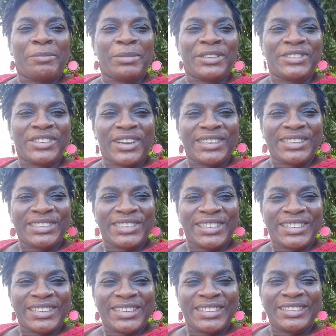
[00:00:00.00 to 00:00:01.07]

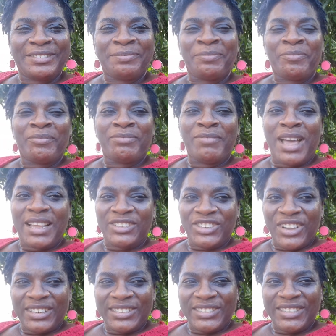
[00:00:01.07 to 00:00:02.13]
Johnson, Ma
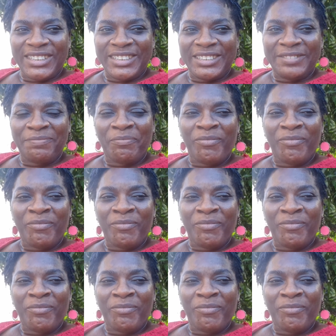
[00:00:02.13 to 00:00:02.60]
Johnson.